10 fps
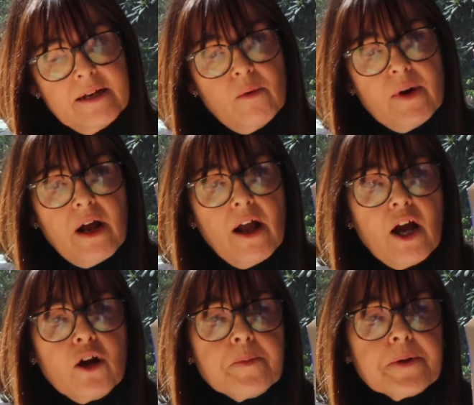when
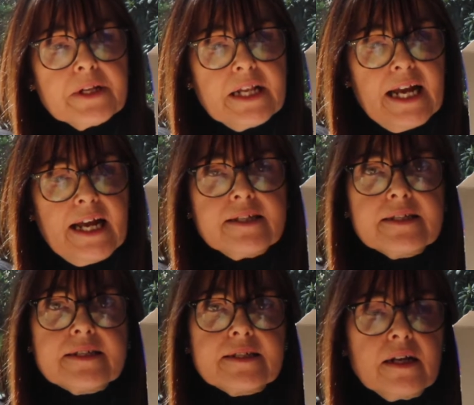I open
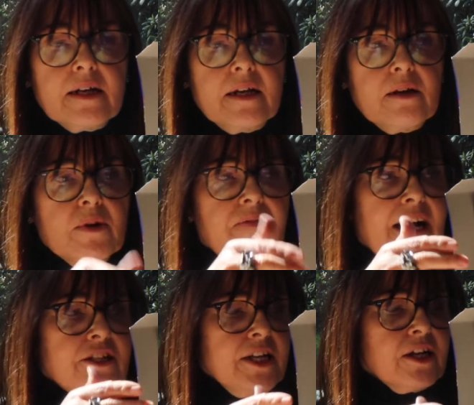this, we've
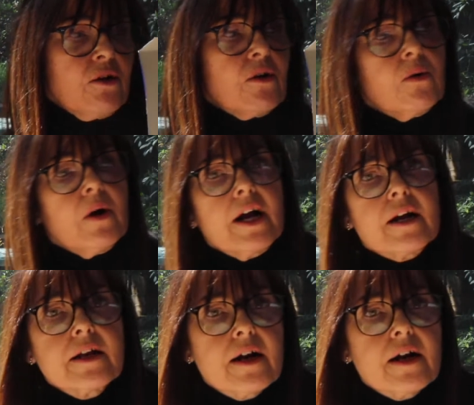actually got quite a